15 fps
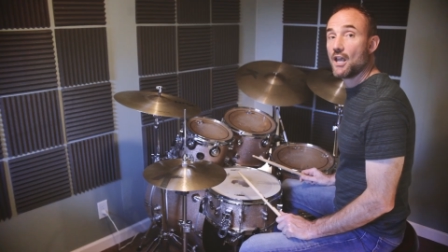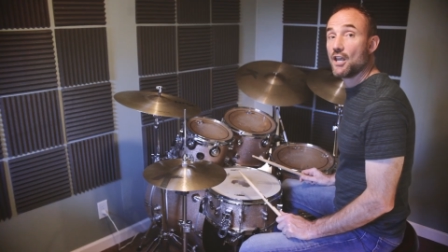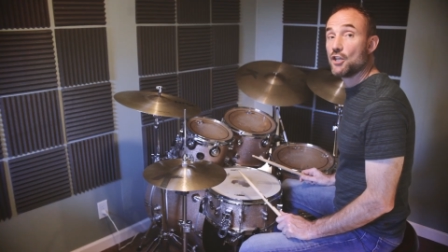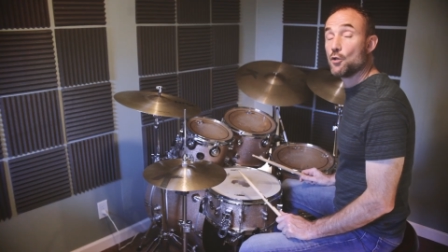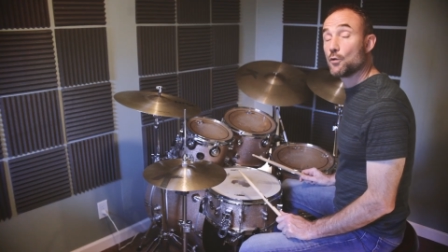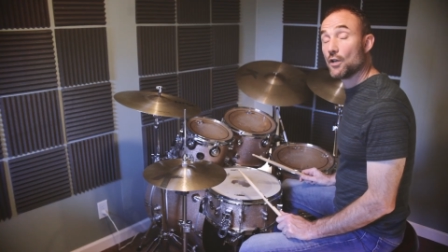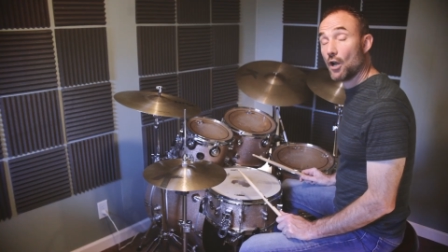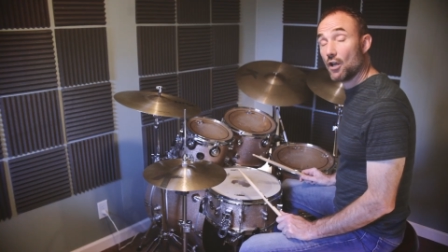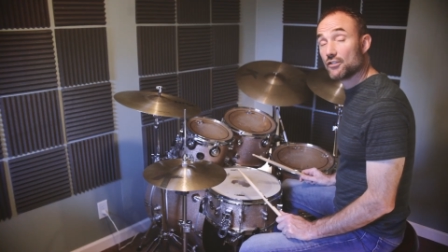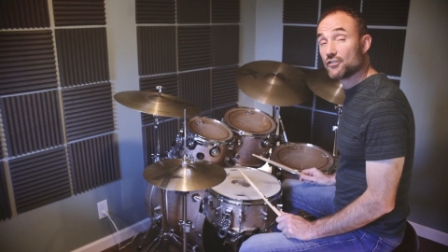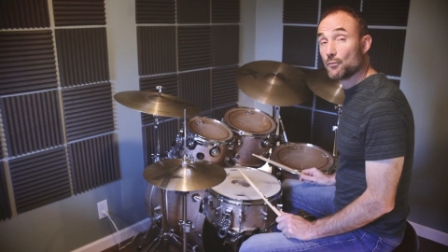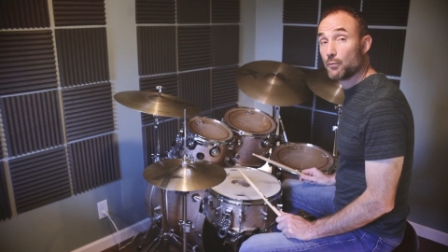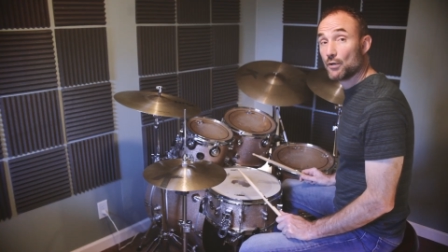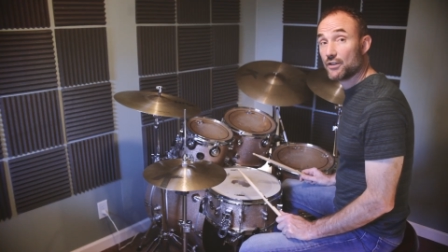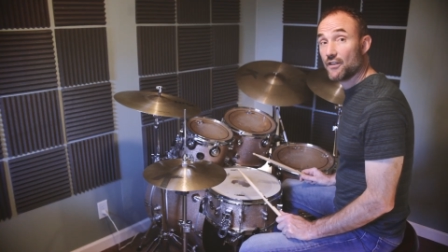You can also
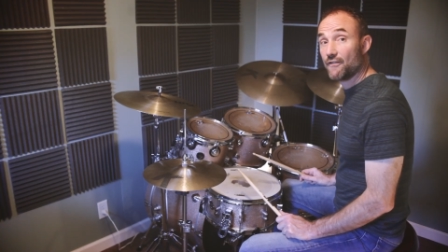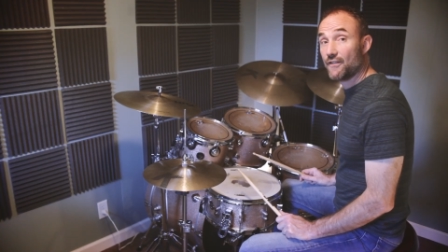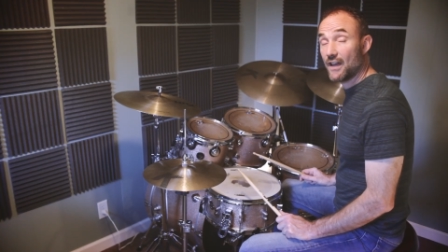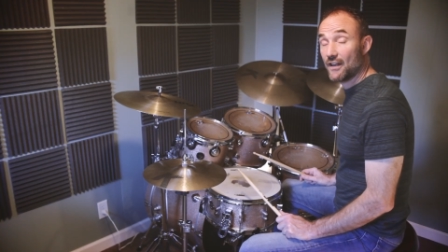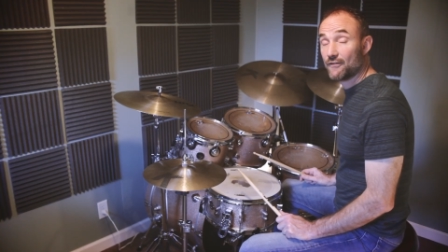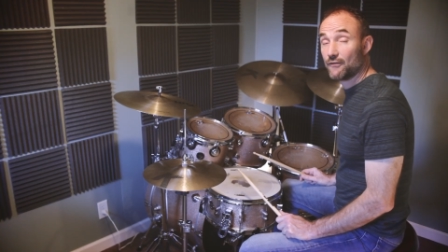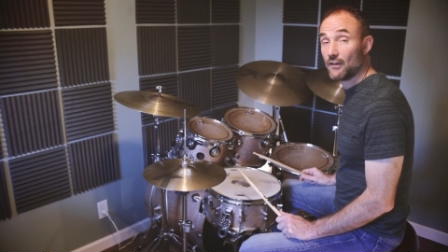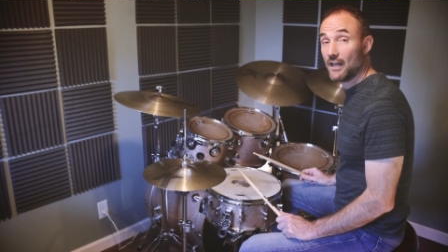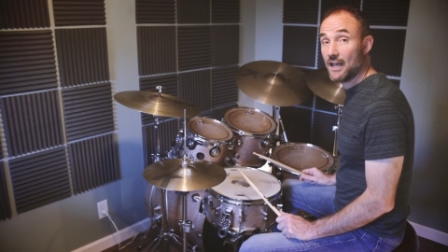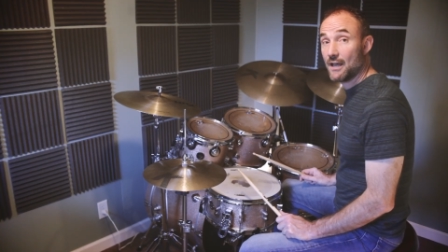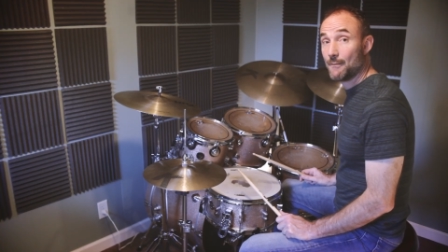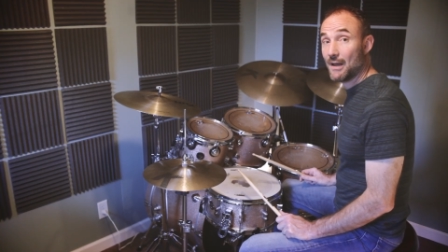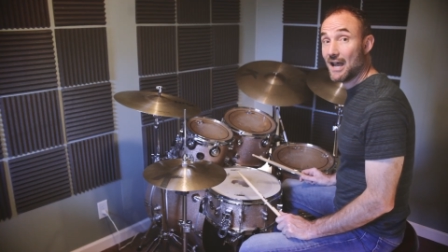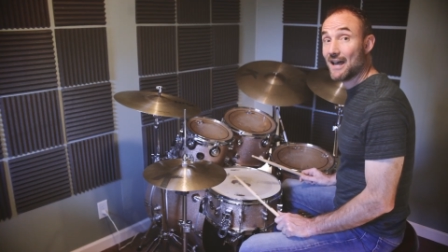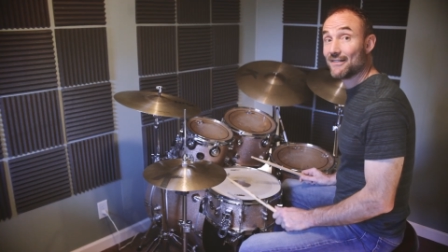put the fat
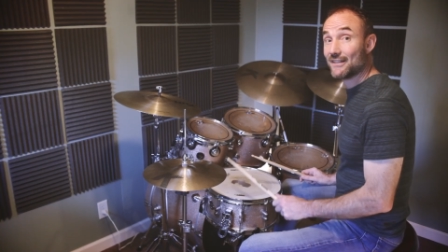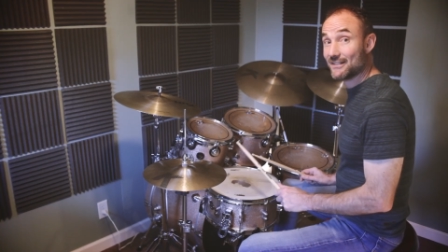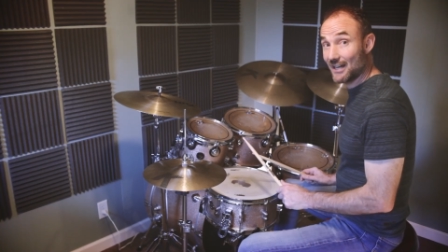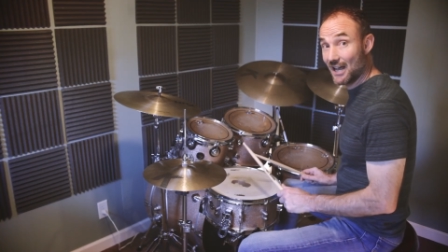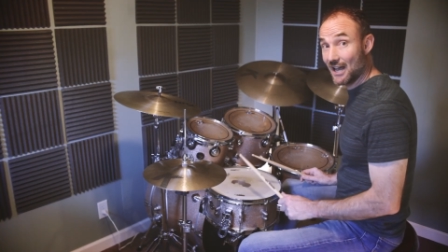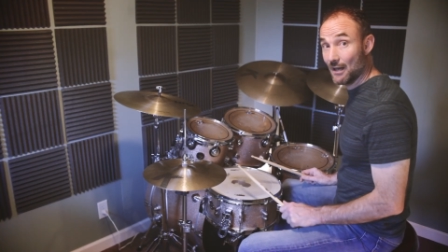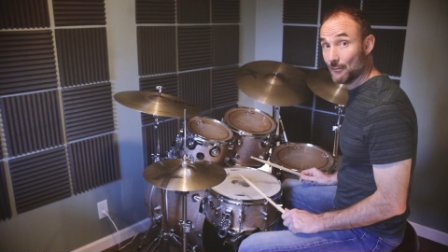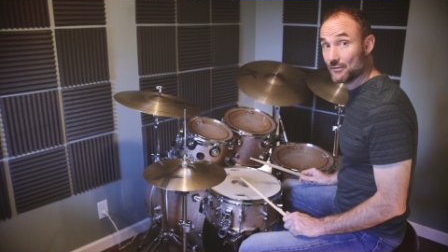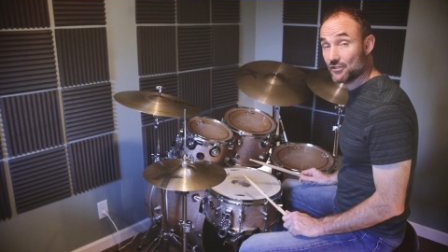flam on the toms.